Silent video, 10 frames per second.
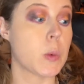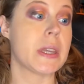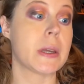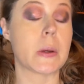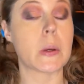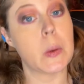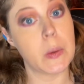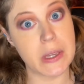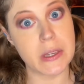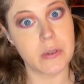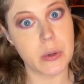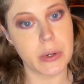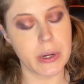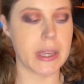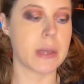We are going
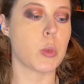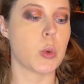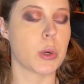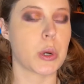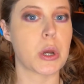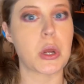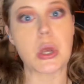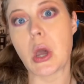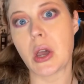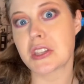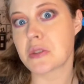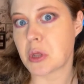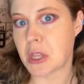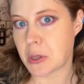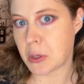for a more
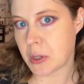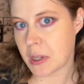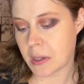cosplay look.